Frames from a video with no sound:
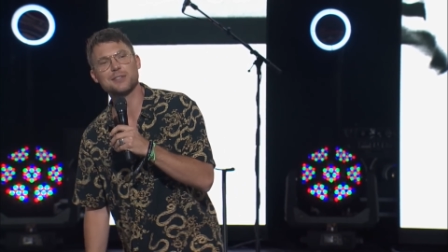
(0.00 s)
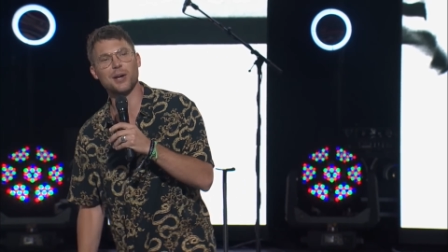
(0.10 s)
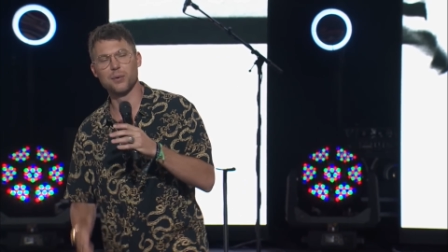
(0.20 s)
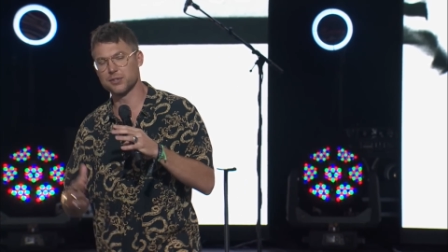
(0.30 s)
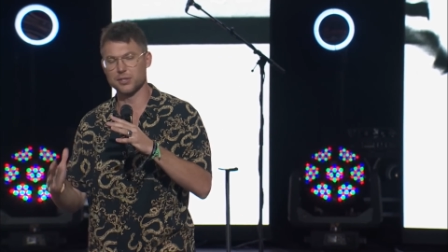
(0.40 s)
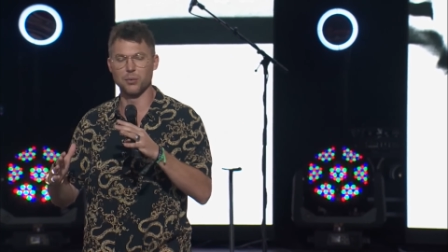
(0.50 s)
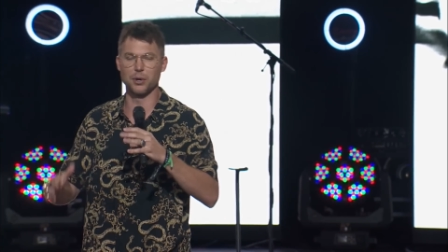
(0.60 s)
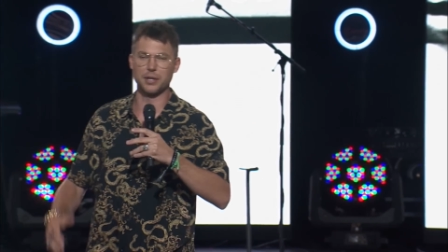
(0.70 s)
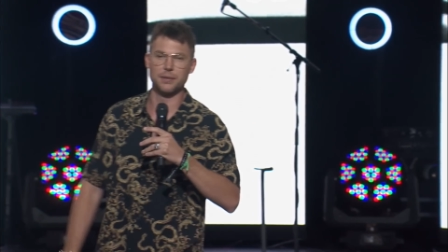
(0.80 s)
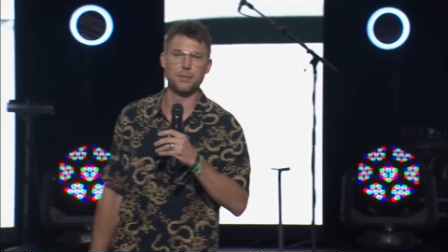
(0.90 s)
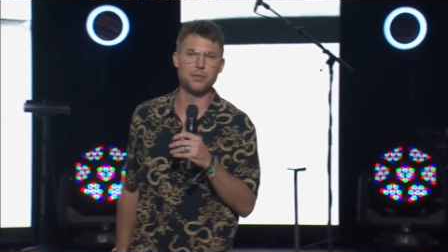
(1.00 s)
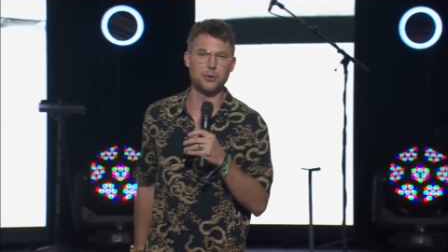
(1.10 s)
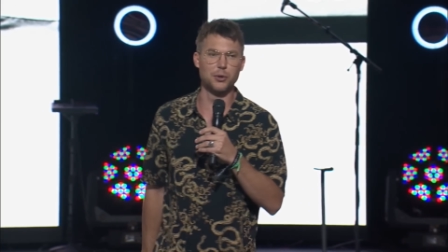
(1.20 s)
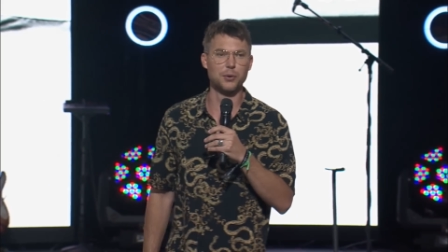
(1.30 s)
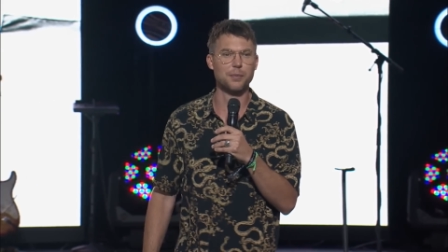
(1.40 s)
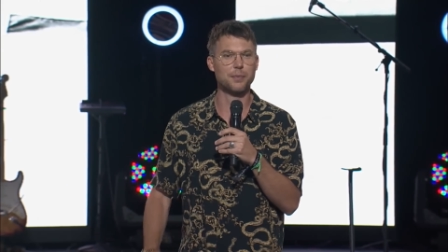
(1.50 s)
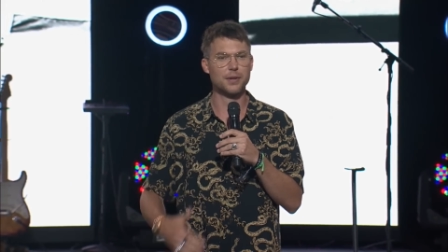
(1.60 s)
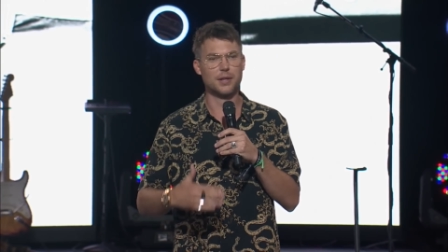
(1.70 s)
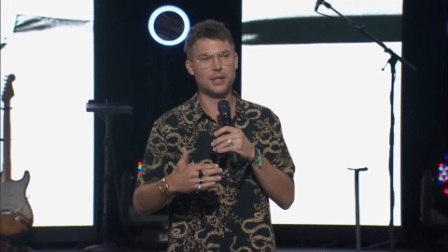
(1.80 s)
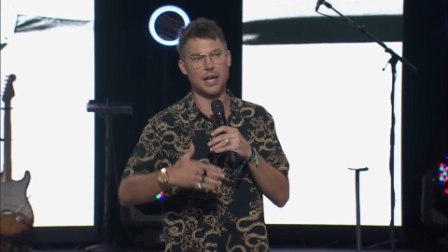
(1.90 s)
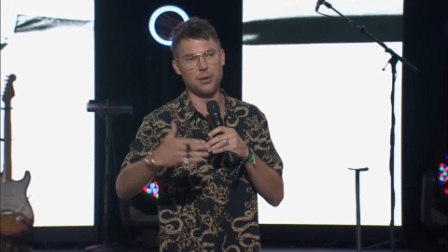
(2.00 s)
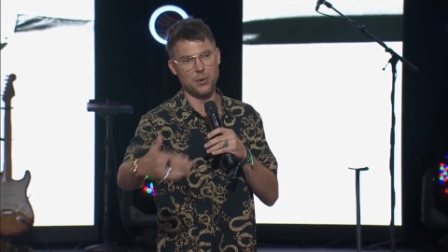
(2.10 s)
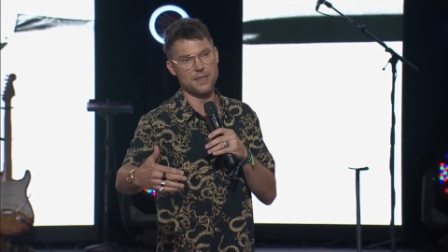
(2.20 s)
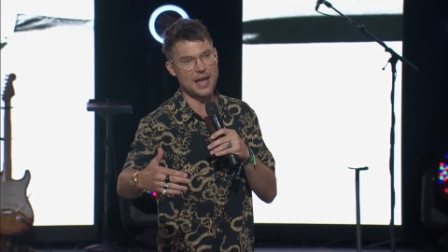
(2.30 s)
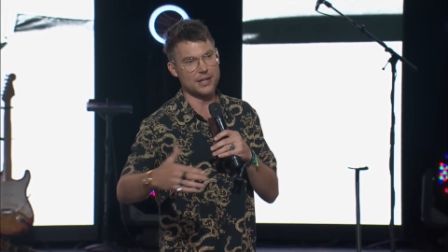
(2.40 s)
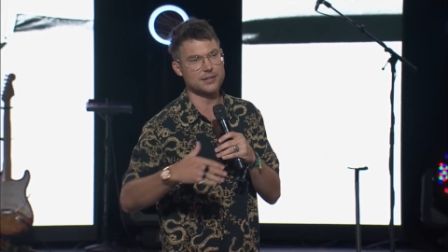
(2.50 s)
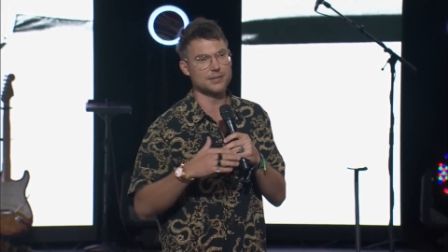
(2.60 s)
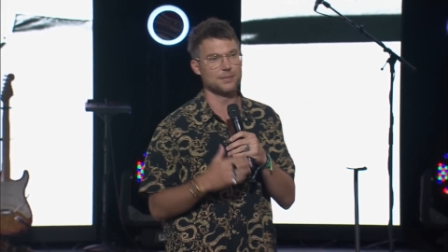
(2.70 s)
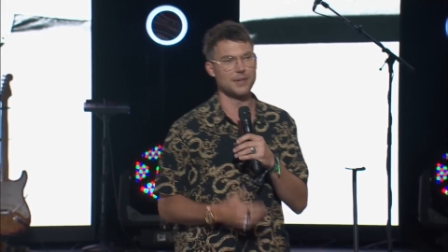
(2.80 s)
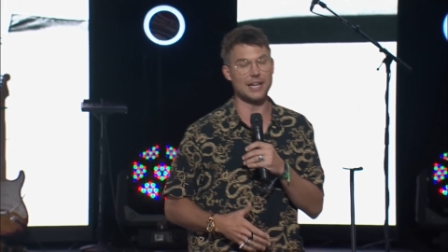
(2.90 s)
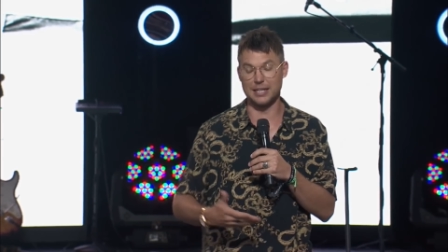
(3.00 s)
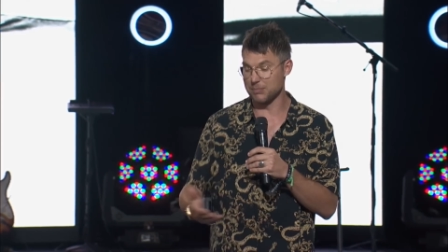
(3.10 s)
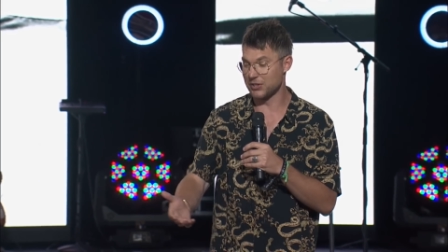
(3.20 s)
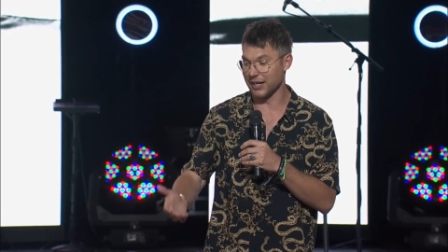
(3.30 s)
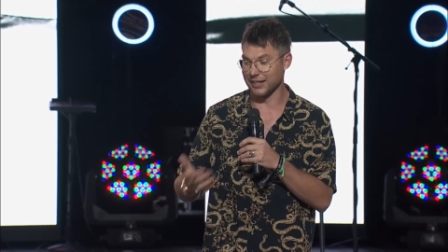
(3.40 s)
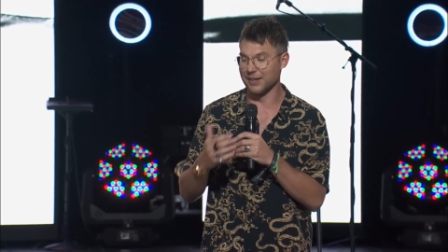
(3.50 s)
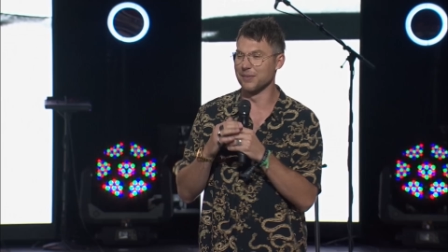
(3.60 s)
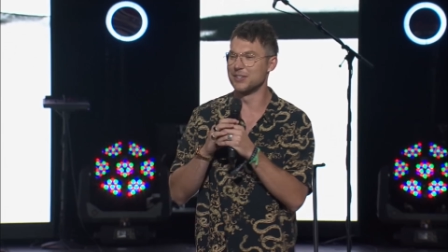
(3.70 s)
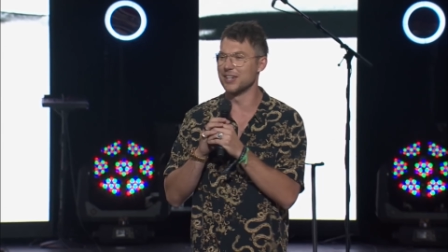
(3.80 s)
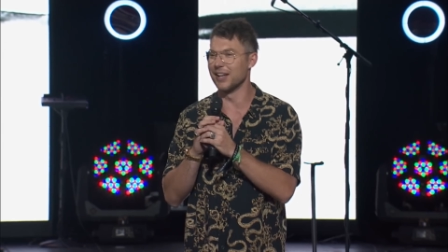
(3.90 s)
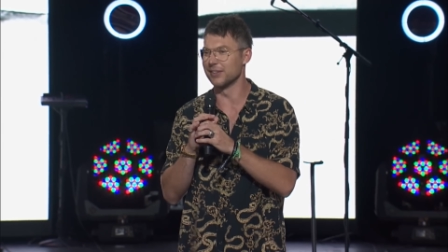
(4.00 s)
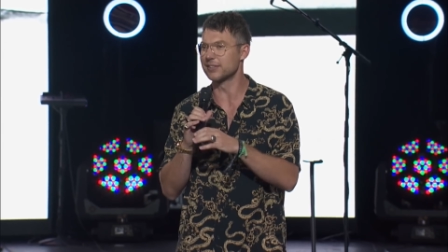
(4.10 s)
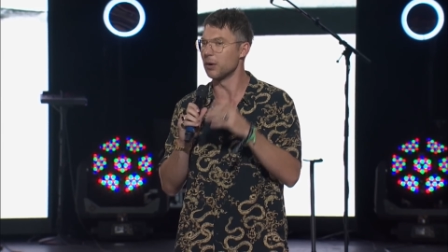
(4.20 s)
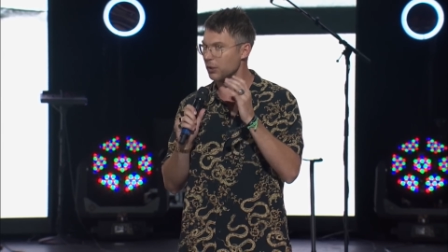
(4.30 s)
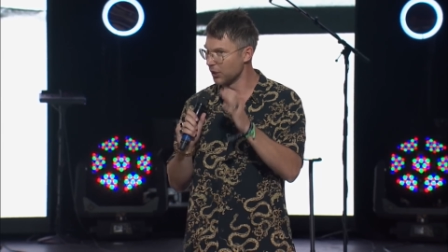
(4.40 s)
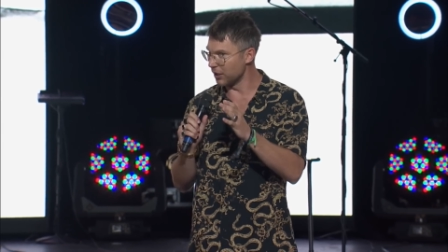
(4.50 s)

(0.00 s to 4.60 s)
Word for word: so we're still working through kind of when that's. I keep checking in with Chels. Are we